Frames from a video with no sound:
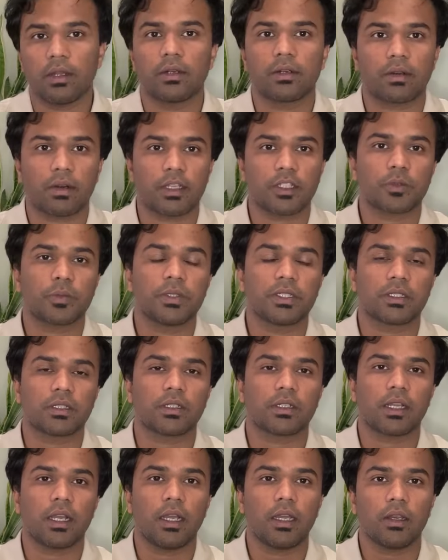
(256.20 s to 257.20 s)

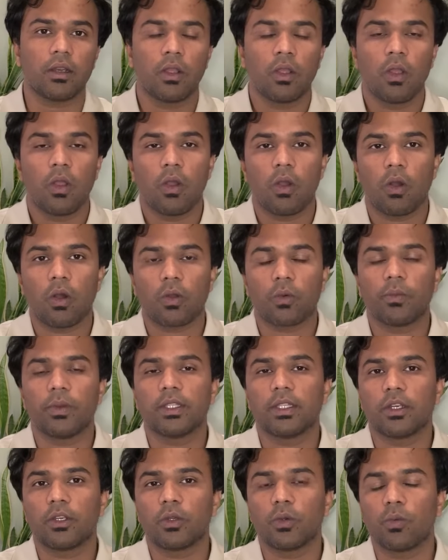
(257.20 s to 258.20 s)
transmission car or
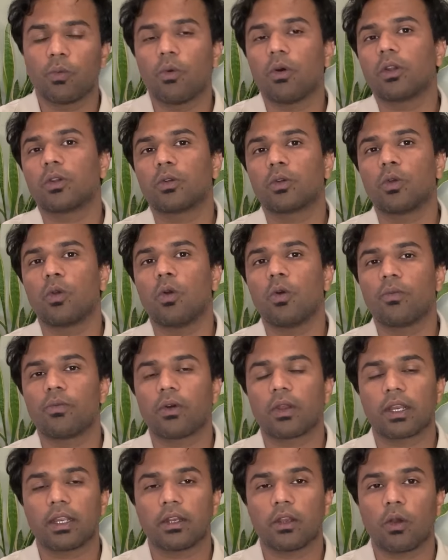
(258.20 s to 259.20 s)
whether you want to go
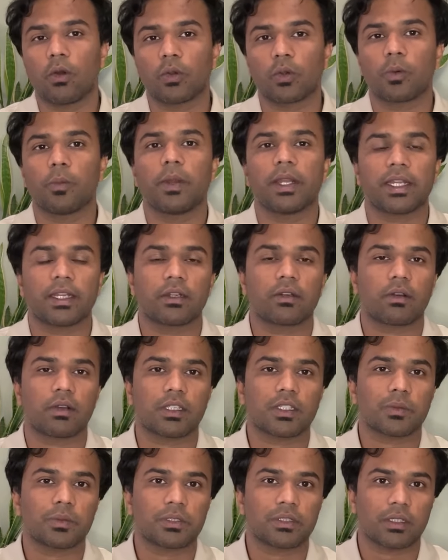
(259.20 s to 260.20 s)
for an automatic
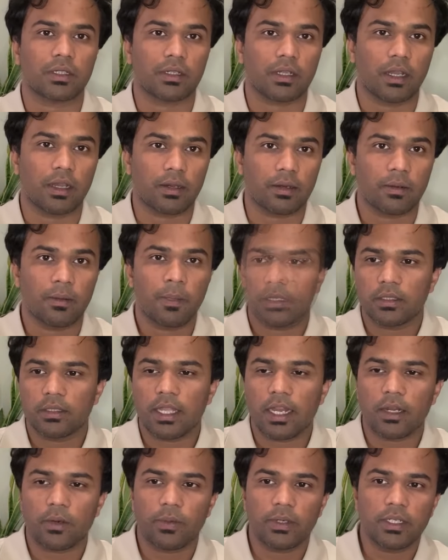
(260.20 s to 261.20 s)
transmission car.
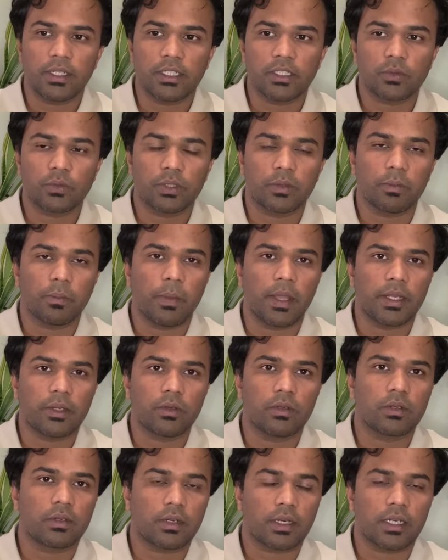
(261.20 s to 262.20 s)
The advantage with
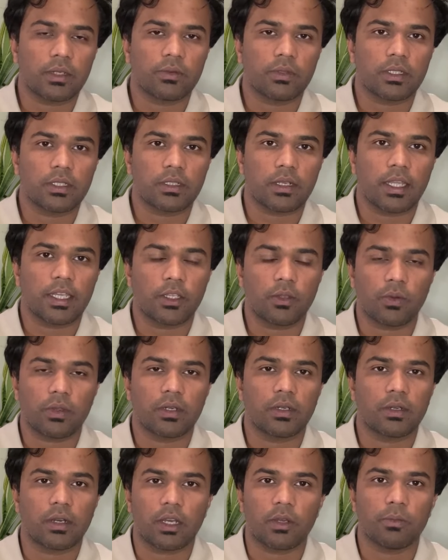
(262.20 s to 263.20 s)
manual drive is you
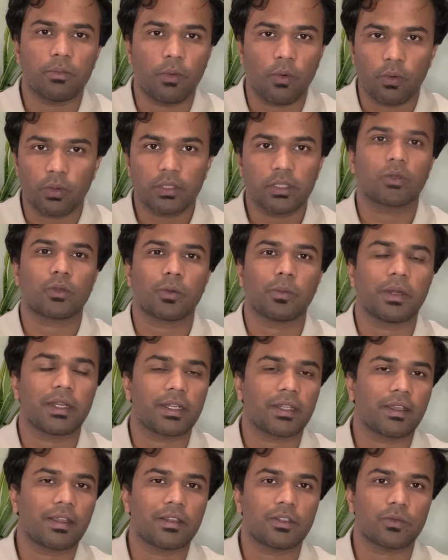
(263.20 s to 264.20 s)
can drive both
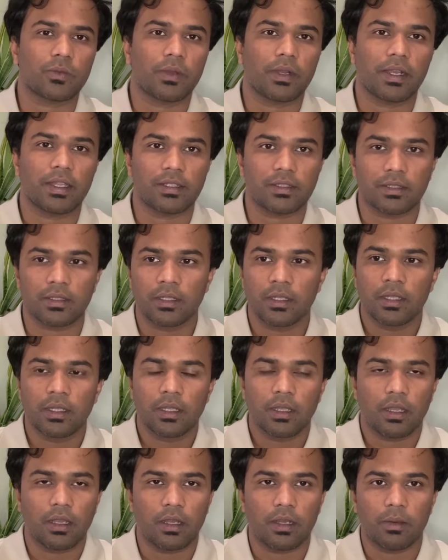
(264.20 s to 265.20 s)
automatic as well as
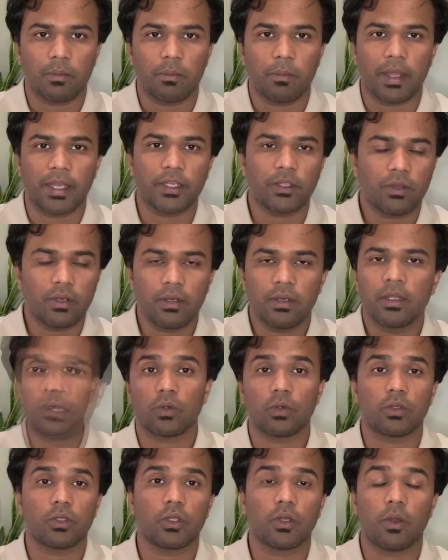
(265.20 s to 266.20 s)
manual.
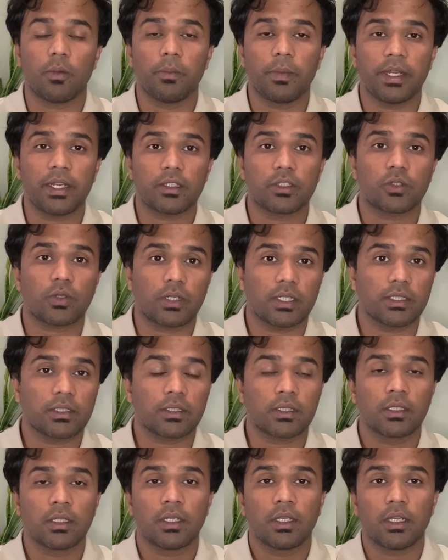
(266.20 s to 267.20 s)
So you have made a choice.
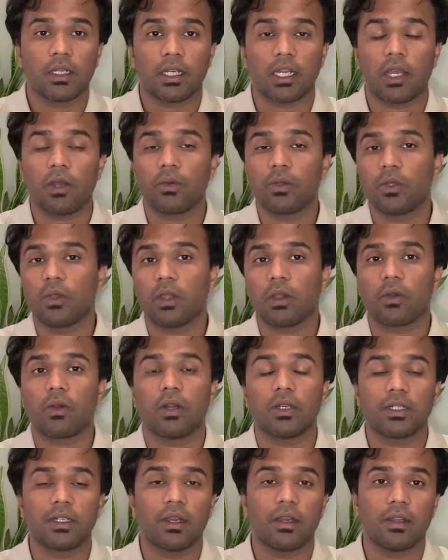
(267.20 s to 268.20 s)
Now you have
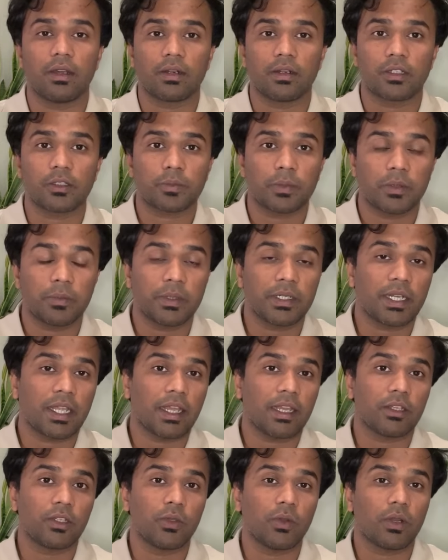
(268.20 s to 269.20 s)
got the learner's permit
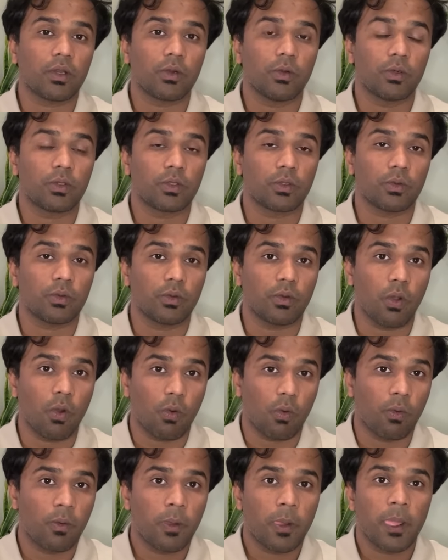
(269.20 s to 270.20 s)
and you are good to go.
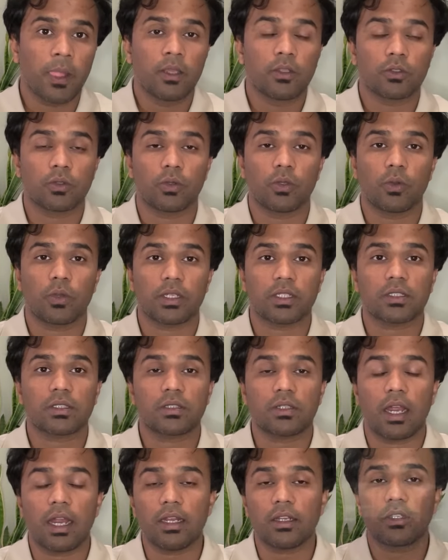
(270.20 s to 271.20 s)
So you can
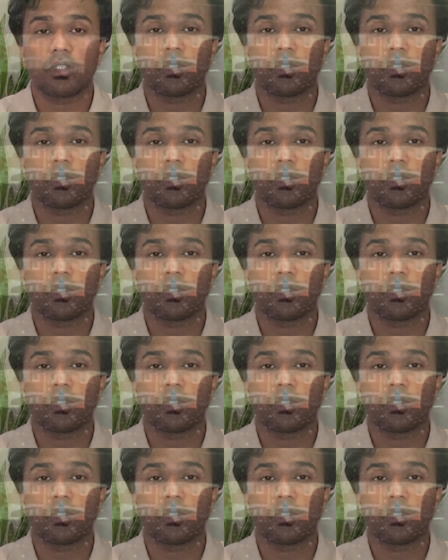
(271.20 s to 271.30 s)
start